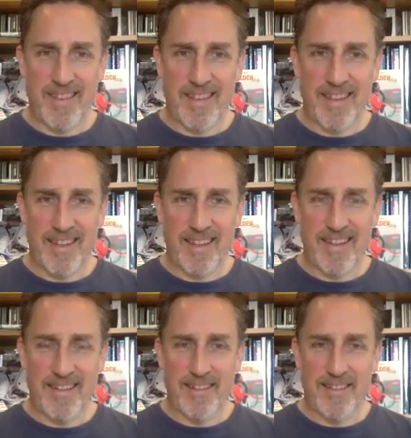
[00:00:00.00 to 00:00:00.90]

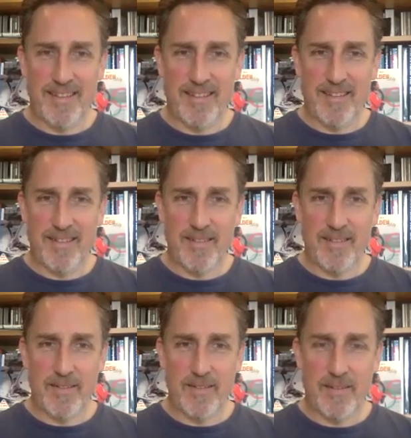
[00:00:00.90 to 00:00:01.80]

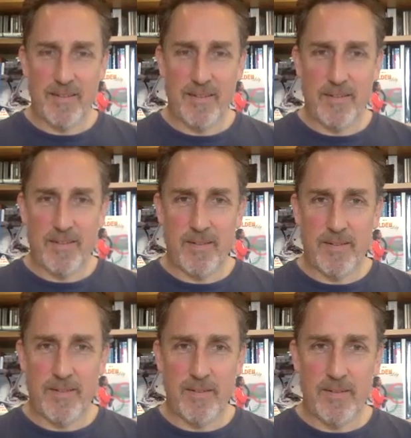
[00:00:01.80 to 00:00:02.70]

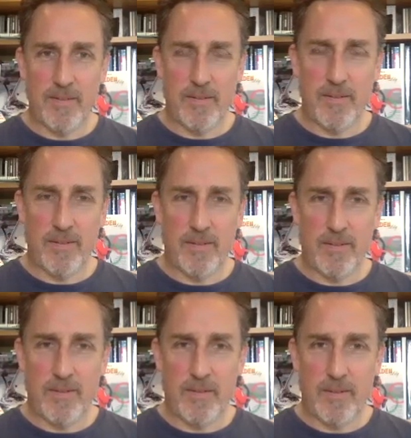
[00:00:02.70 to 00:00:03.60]

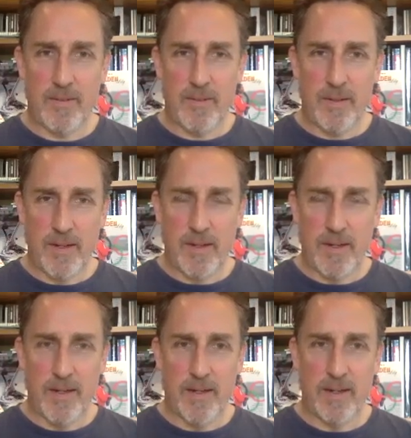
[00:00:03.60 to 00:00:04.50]

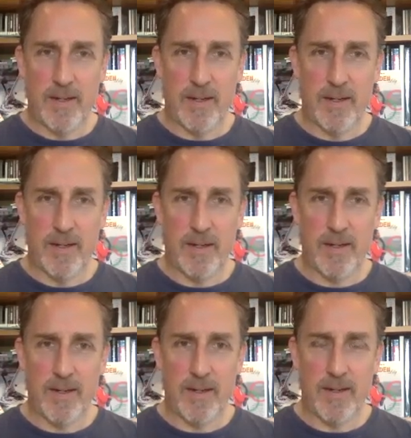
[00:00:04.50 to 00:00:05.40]

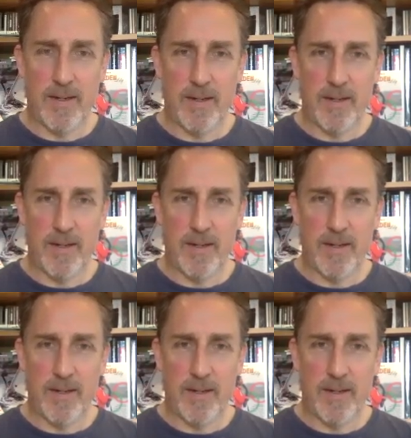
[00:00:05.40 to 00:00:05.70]
This person isn't speaking.